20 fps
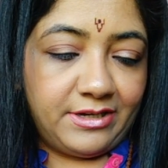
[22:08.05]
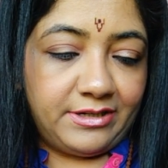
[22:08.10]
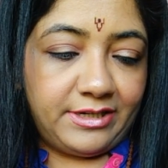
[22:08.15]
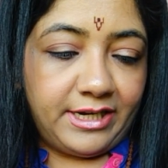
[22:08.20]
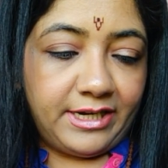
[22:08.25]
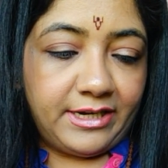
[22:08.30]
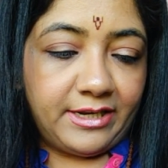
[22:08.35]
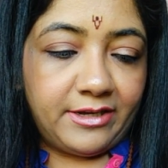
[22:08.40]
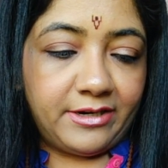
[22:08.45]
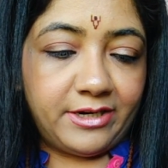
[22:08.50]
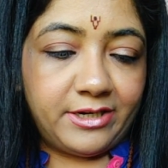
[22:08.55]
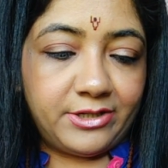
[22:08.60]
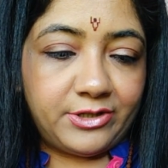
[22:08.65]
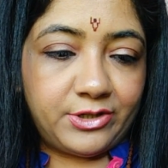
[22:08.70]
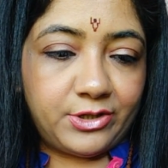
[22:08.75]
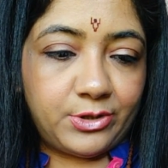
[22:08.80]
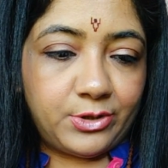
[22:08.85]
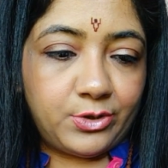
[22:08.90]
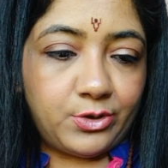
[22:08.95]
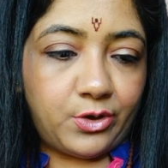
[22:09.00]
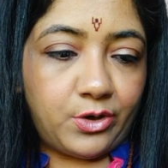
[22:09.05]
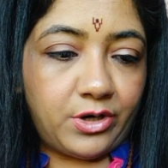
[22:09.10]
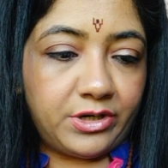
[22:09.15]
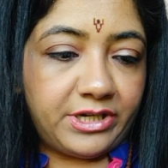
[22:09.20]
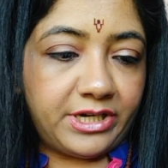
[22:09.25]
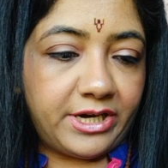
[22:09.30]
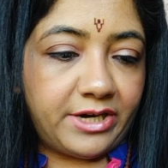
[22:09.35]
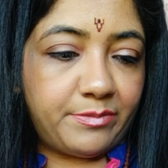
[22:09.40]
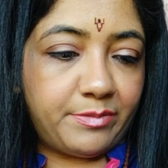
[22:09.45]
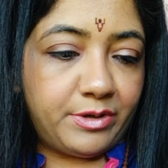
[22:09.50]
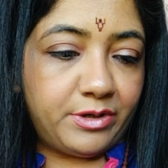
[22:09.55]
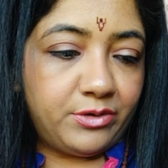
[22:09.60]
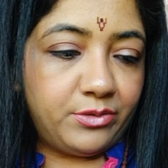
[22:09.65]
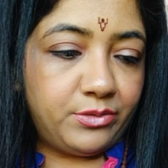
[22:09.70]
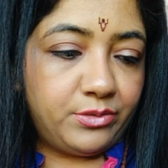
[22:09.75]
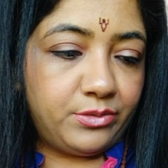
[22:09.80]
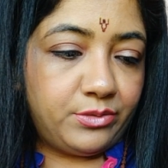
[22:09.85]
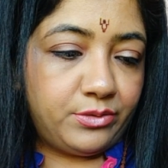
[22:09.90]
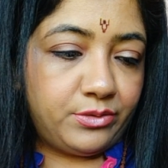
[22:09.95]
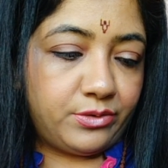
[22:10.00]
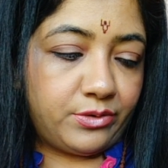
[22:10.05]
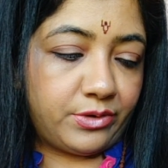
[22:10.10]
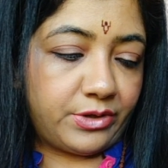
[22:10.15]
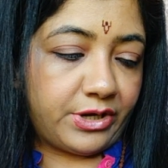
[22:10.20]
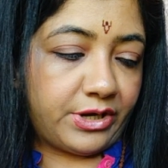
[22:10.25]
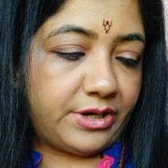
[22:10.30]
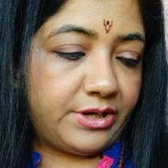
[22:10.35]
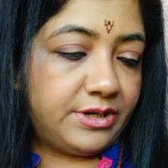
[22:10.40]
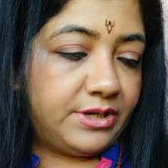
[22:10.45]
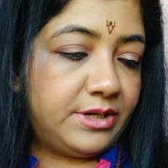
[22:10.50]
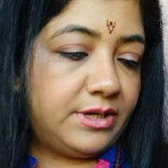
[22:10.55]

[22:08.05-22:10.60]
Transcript: Declaration, hot air balloon, okay,